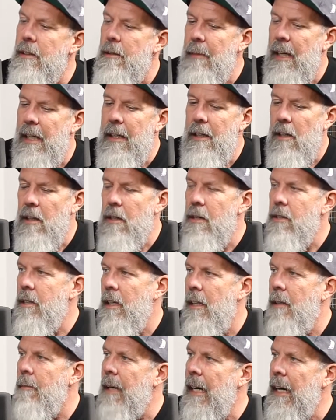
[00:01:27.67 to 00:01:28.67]
So my daughter's
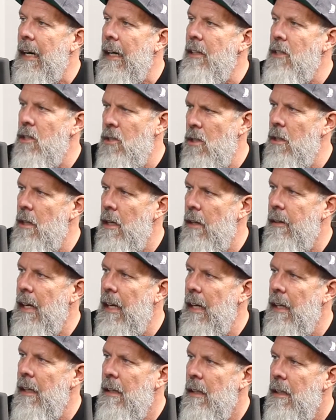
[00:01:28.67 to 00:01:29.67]
getting married. Did you know
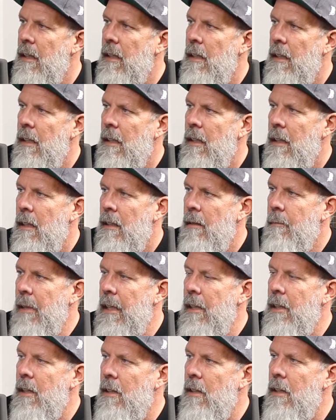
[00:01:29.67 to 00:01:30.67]
that?
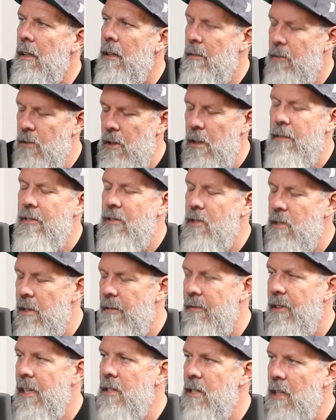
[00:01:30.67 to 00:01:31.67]
My daughter. So
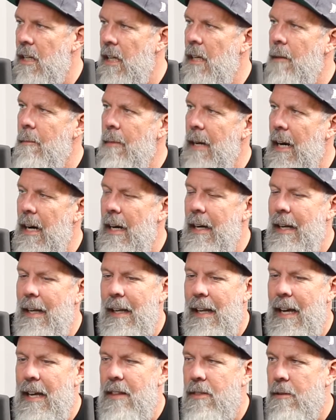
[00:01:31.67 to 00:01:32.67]
Sophia's getting married in
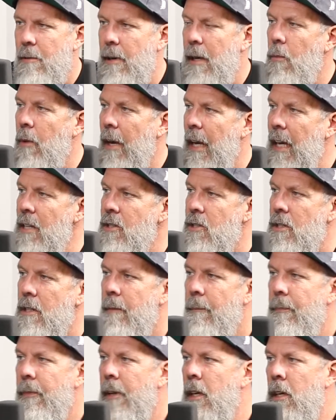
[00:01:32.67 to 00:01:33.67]
like 3 weeks
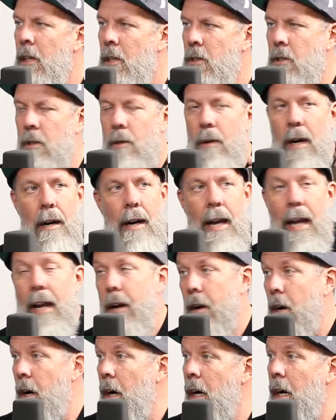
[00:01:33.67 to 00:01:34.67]
to our
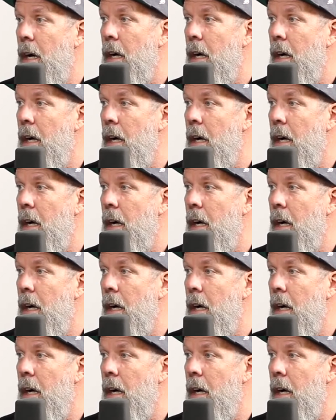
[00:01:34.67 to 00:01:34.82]
editor.